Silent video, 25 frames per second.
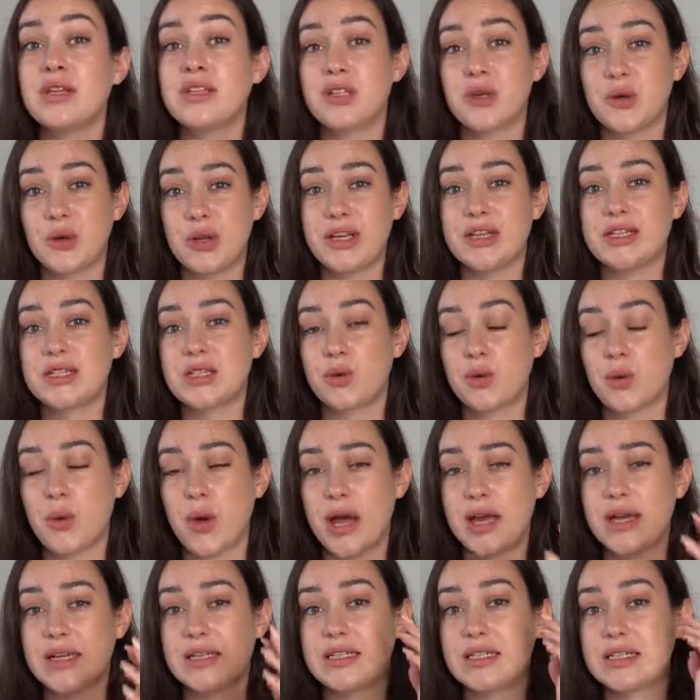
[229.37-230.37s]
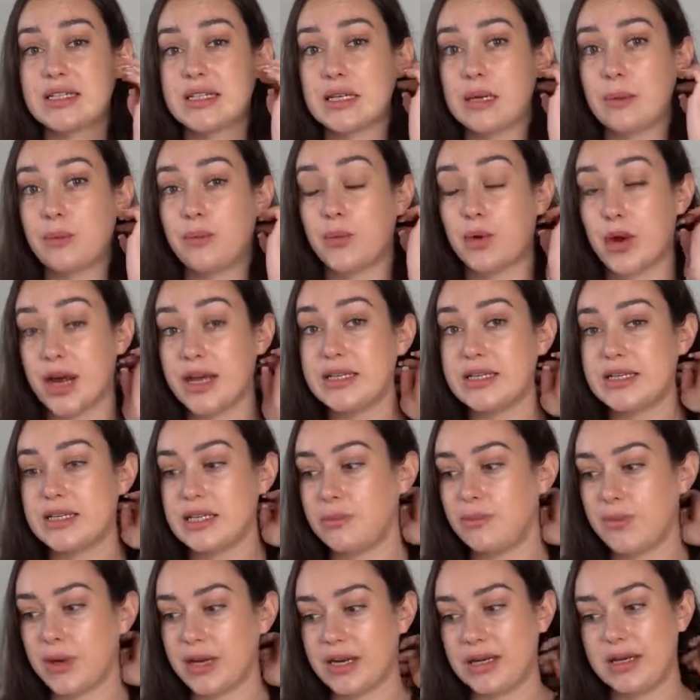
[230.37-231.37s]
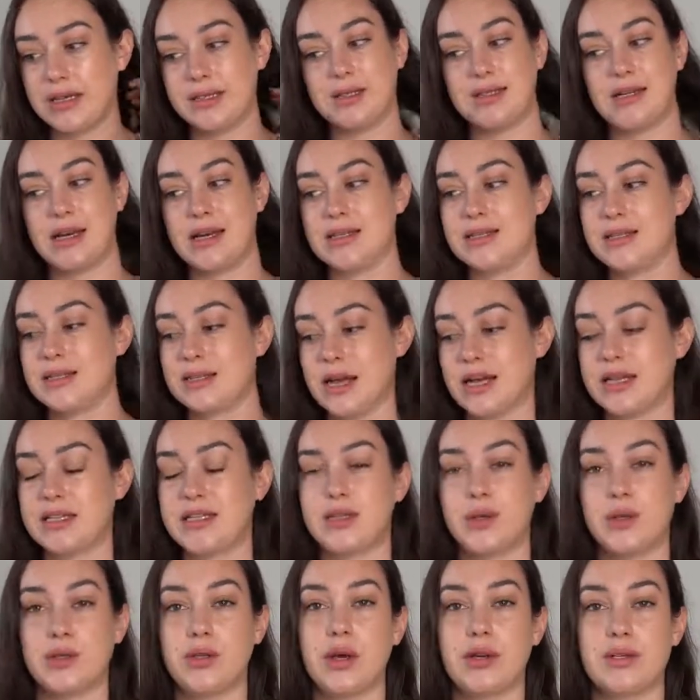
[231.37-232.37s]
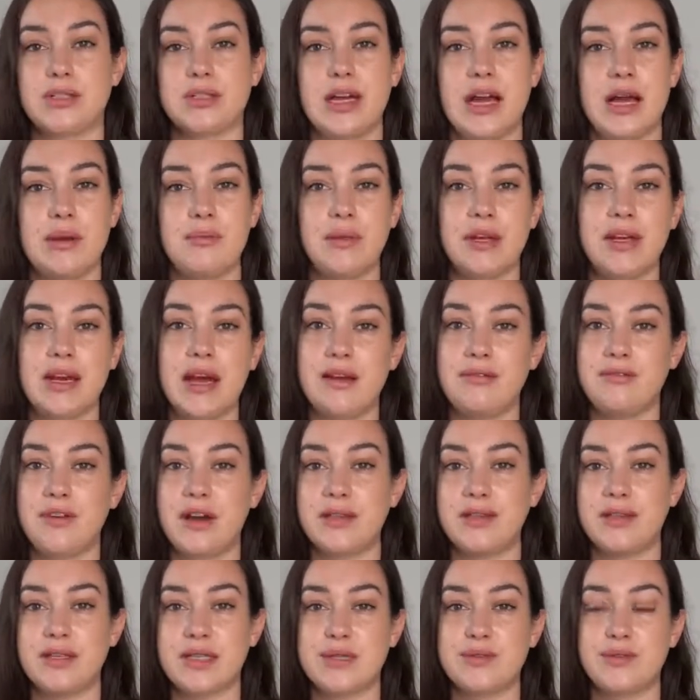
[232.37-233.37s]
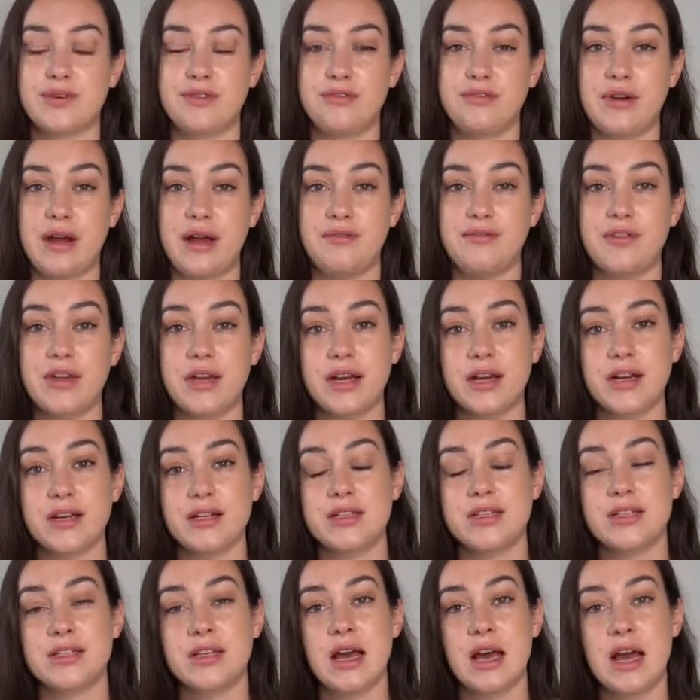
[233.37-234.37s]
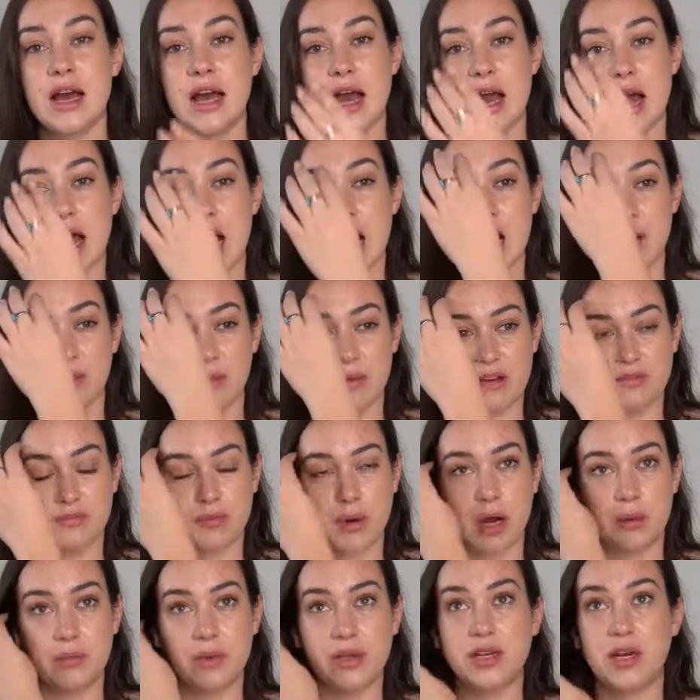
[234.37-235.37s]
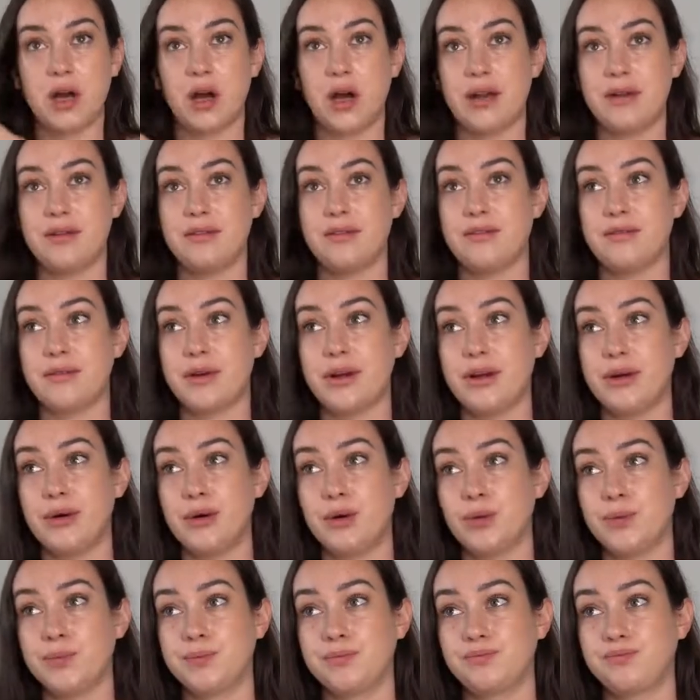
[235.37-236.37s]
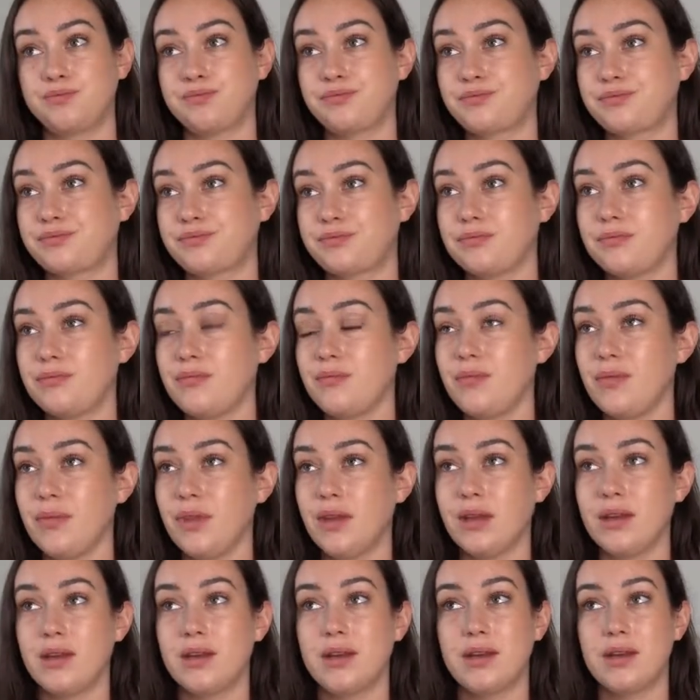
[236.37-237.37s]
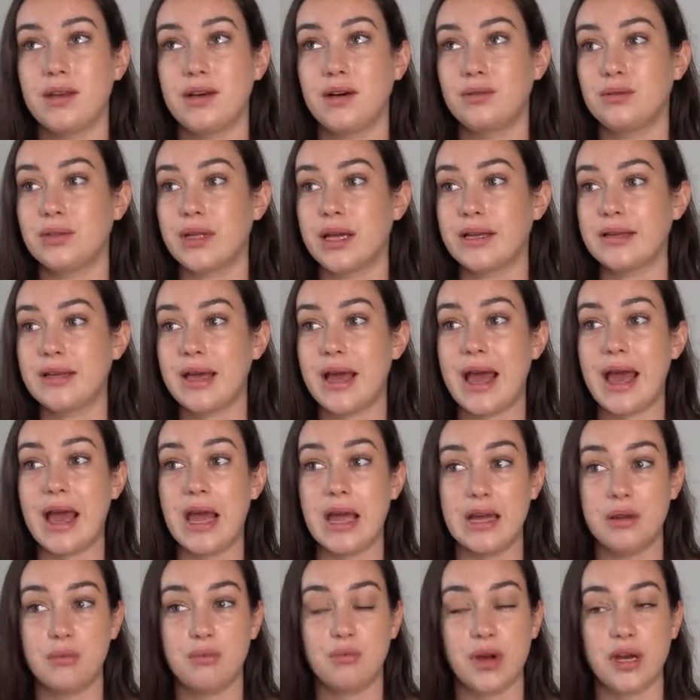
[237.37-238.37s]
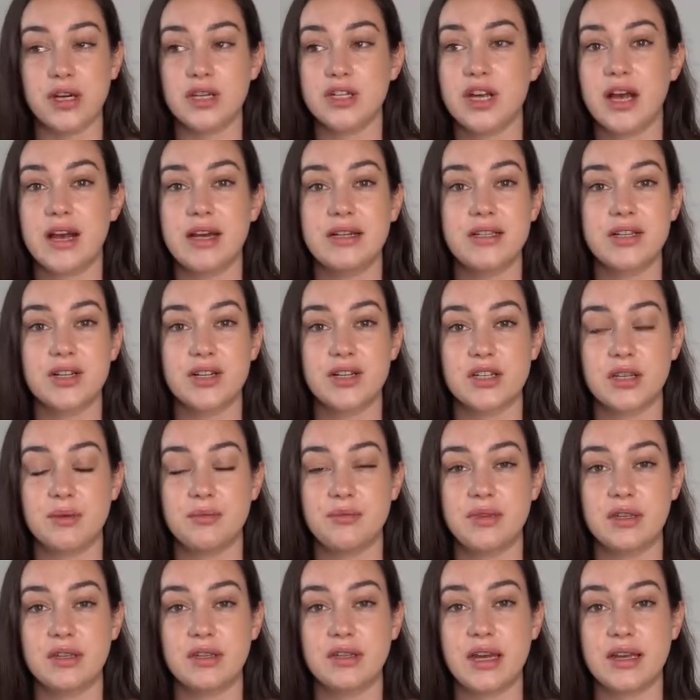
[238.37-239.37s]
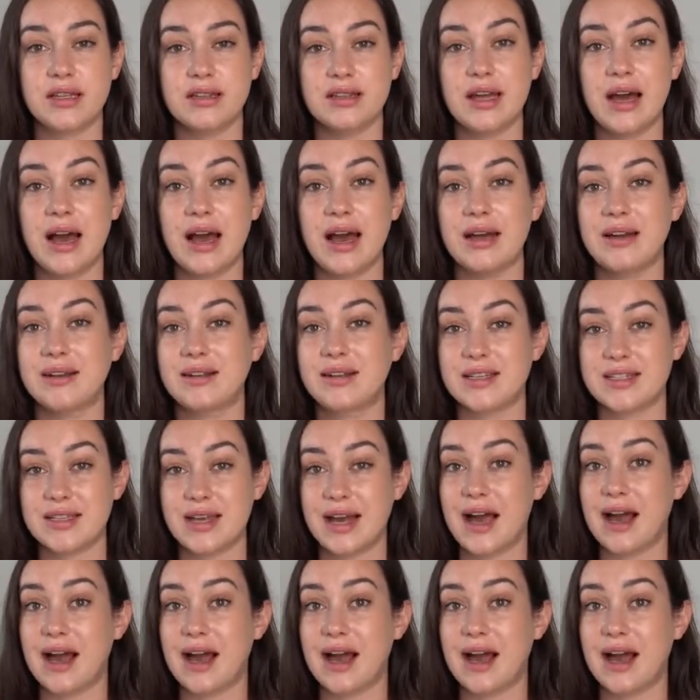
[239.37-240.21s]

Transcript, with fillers: So it is quite pricey, but it does last you a long time. Like, I've had this for five years. Um, I've probably gone through, you know, like eight brush heads or something like that, because